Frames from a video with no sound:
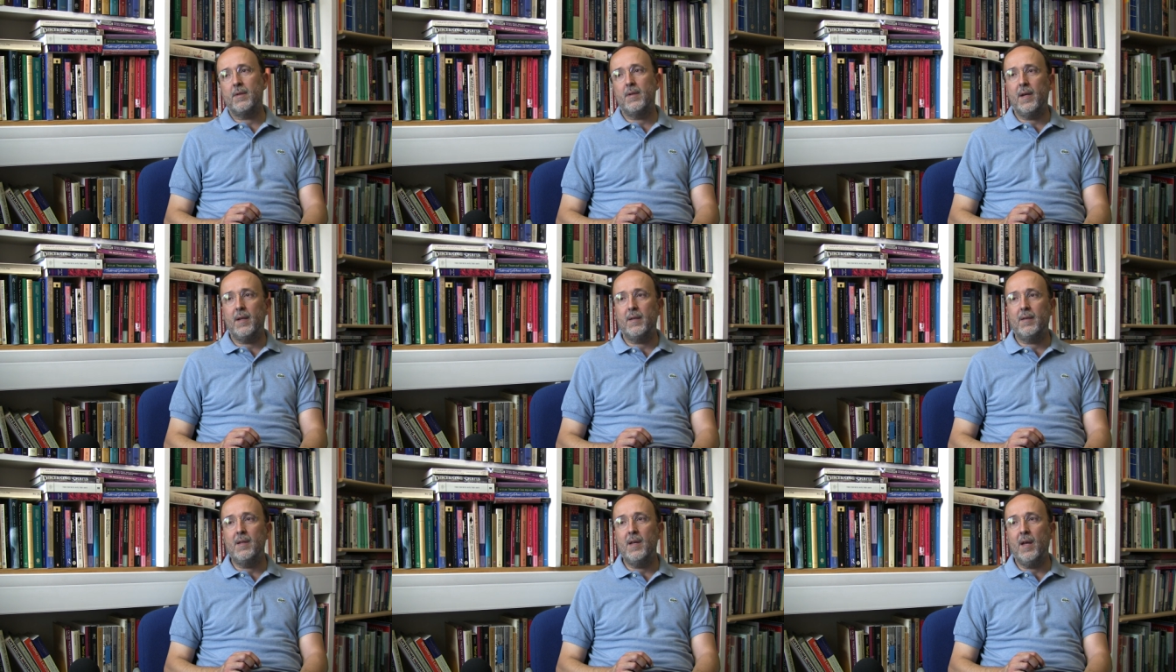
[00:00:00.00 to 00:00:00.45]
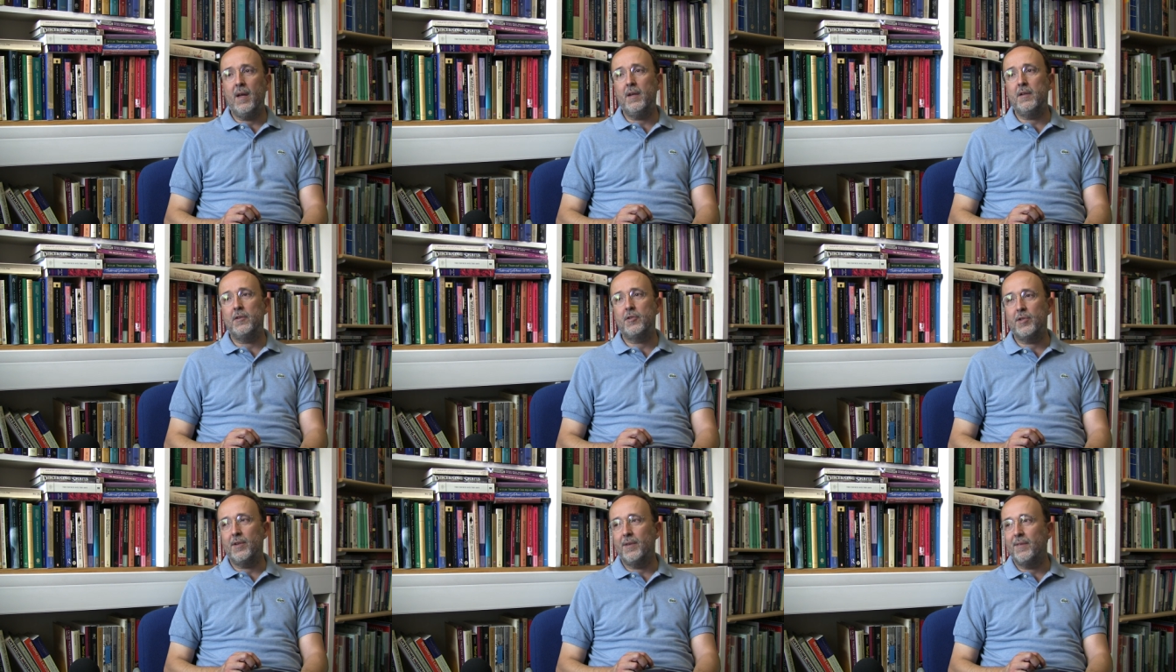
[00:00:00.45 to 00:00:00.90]
that the
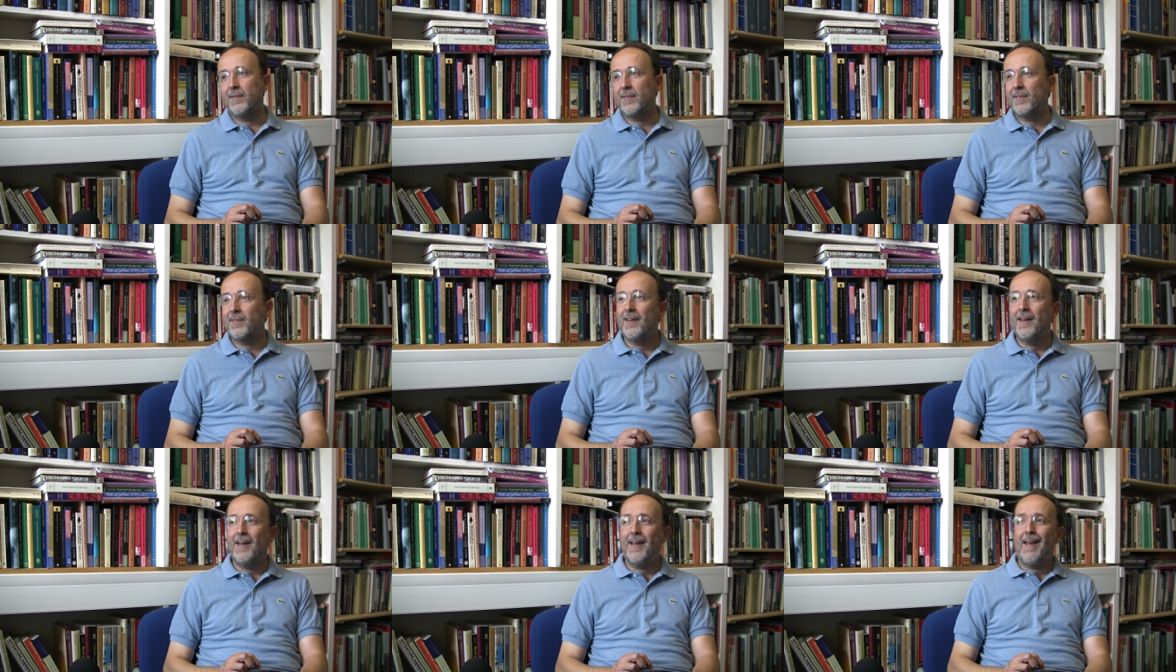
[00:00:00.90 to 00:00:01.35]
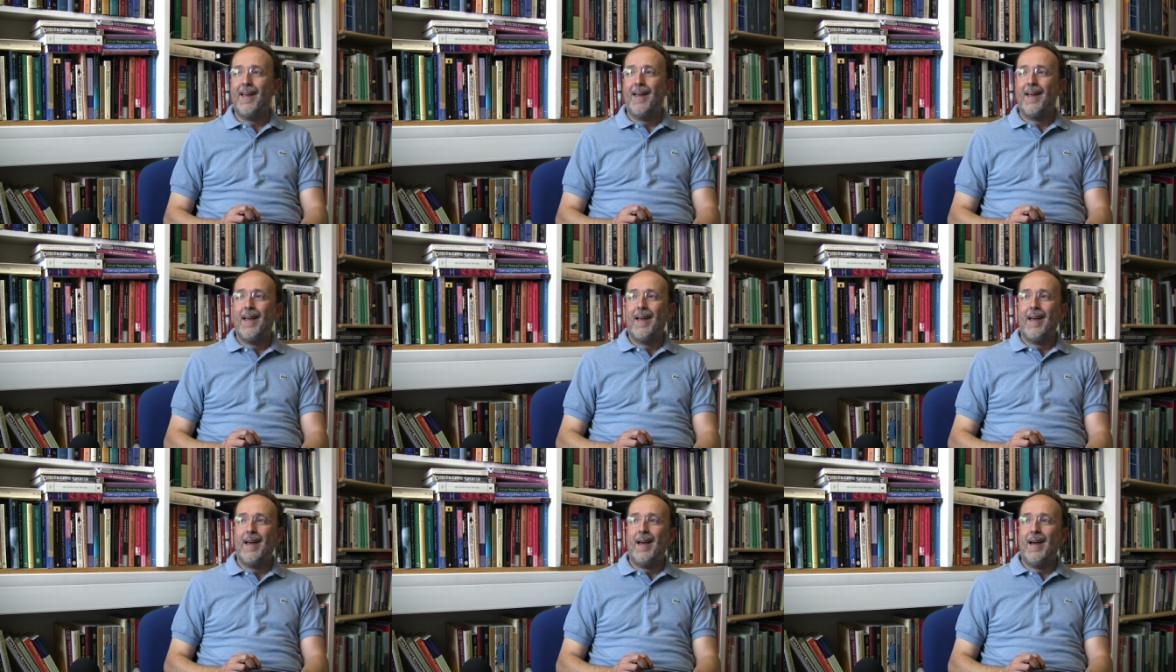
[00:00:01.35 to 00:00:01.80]
ancients
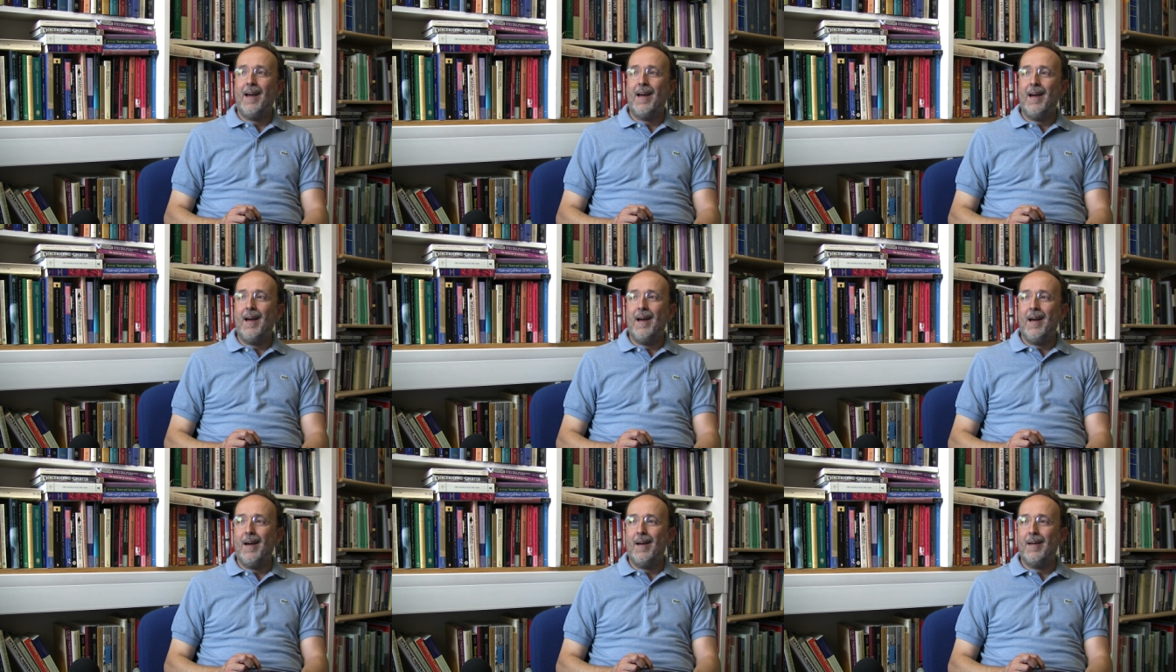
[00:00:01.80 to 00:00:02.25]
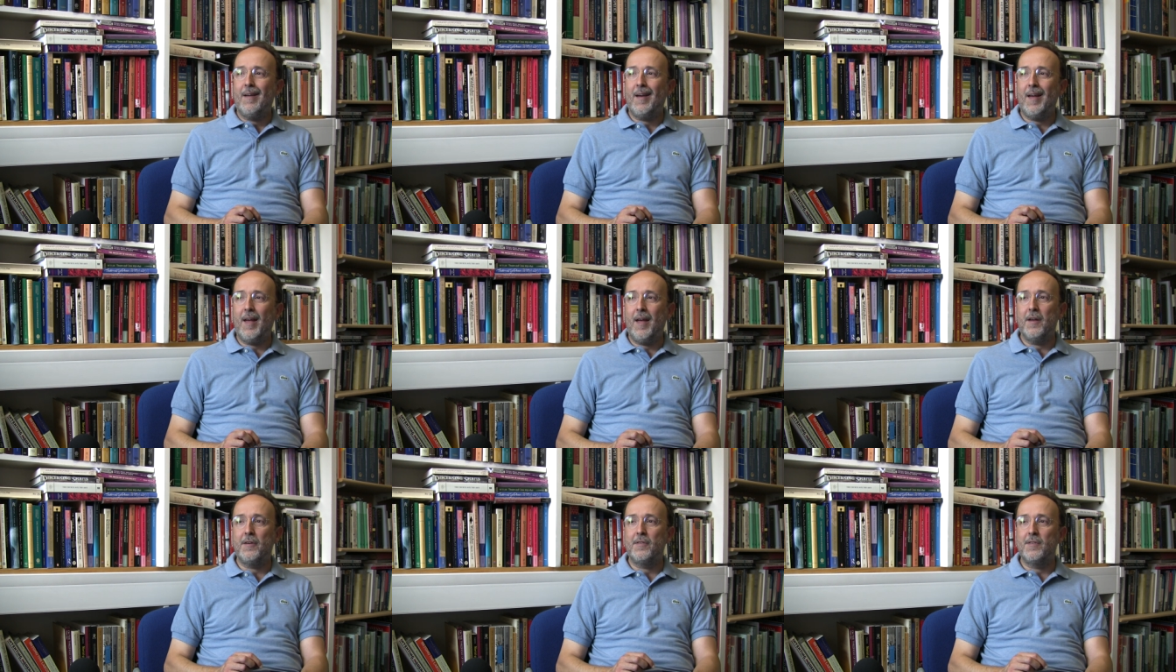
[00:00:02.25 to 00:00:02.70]
uh,
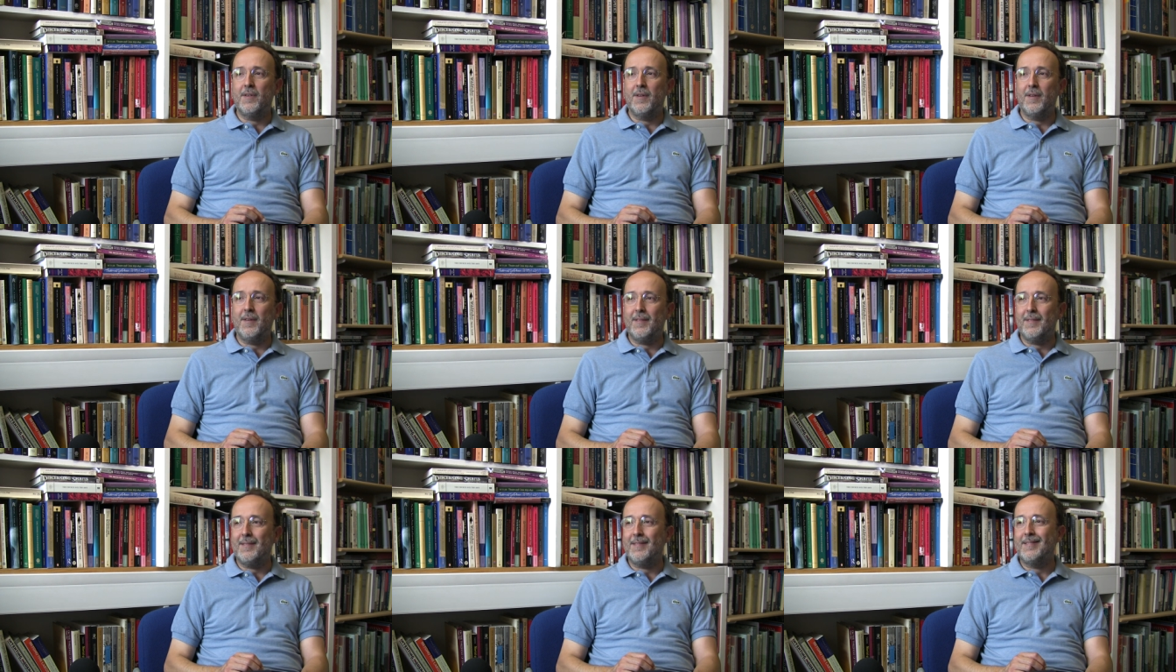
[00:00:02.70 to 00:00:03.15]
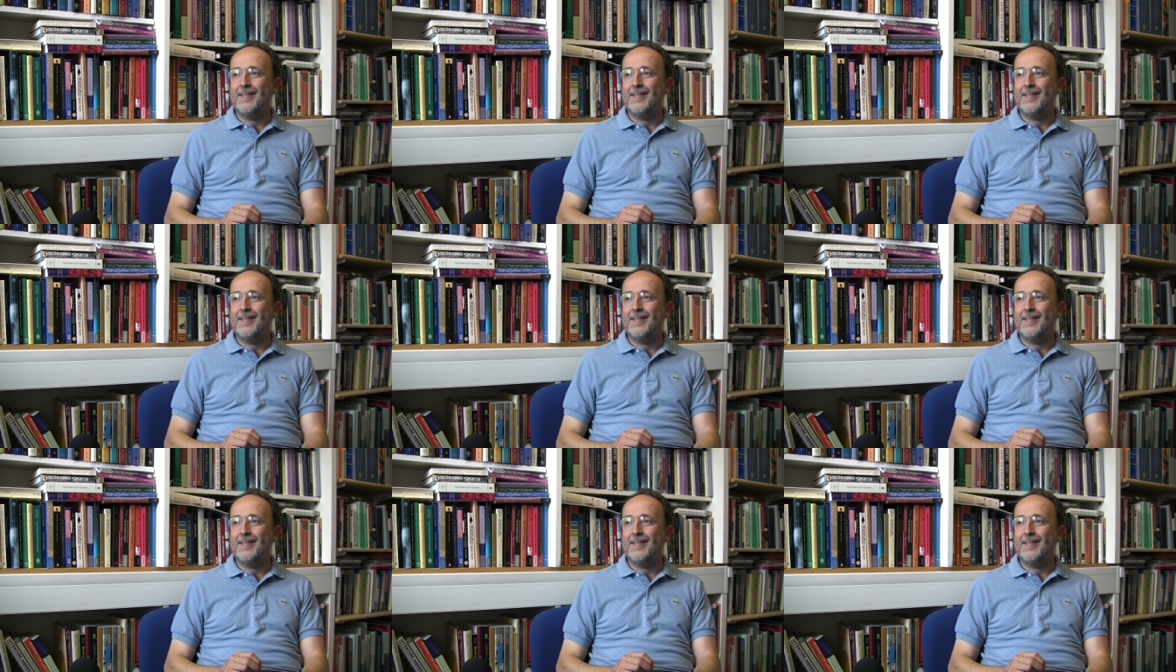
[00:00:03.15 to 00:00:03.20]
had uh,